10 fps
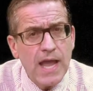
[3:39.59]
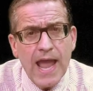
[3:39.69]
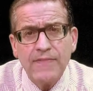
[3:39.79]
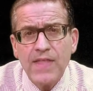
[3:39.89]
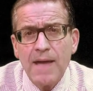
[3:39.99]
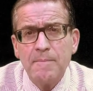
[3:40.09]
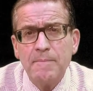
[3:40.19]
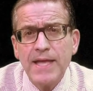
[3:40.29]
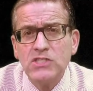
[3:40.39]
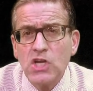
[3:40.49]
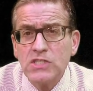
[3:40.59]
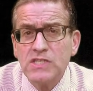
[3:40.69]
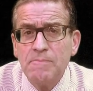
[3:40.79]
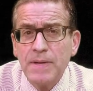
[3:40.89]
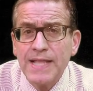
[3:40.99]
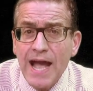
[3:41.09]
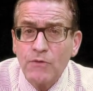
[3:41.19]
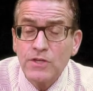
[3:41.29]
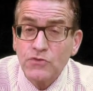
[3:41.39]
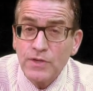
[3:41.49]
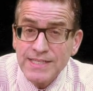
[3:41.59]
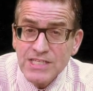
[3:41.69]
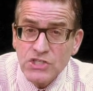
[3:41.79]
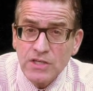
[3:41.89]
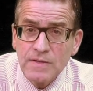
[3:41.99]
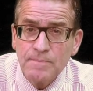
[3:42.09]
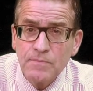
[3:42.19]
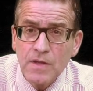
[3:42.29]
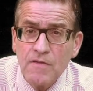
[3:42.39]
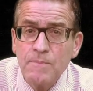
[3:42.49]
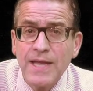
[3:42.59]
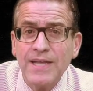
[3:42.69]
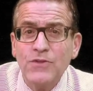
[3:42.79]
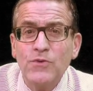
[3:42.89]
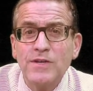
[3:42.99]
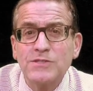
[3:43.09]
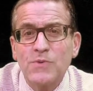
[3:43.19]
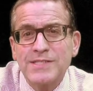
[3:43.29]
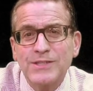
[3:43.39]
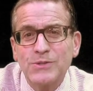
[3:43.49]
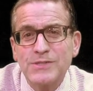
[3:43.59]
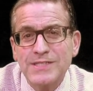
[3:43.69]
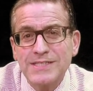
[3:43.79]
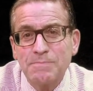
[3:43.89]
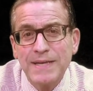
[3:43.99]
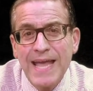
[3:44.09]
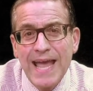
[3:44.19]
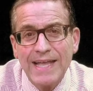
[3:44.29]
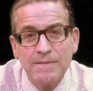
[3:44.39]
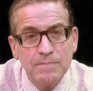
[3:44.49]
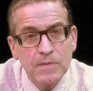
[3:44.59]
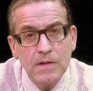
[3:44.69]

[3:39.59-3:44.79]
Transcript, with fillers: And that may just have been how the tradition of making New Year's resolutions began.